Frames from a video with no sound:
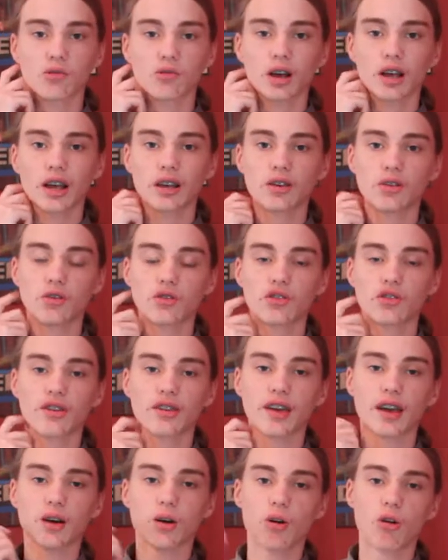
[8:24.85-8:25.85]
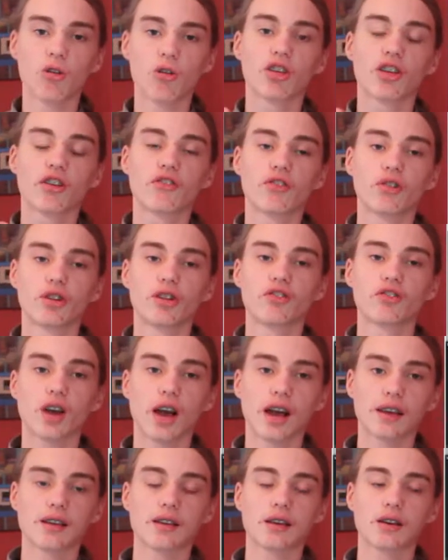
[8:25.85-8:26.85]
And that's what I used to take all the
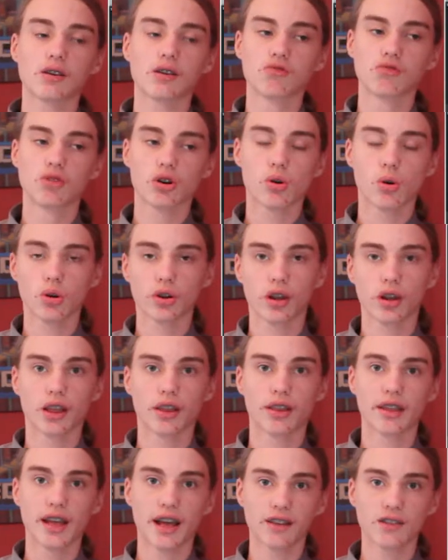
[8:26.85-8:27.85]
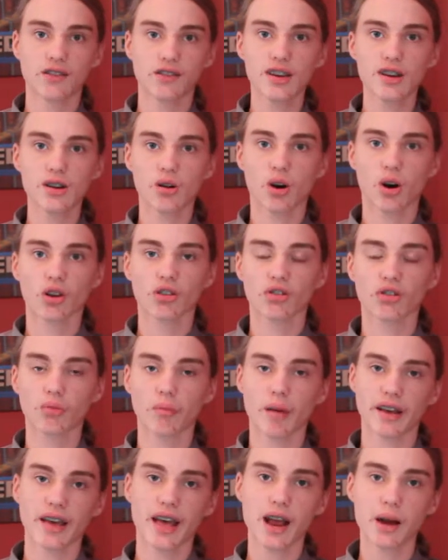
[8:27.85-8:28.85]
footage I record on the SD
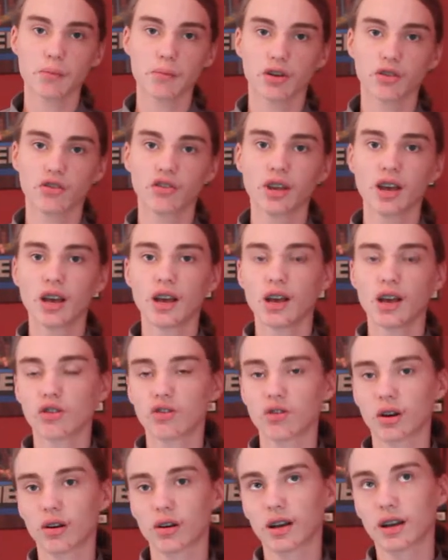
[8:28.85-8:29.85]
card through my cameras.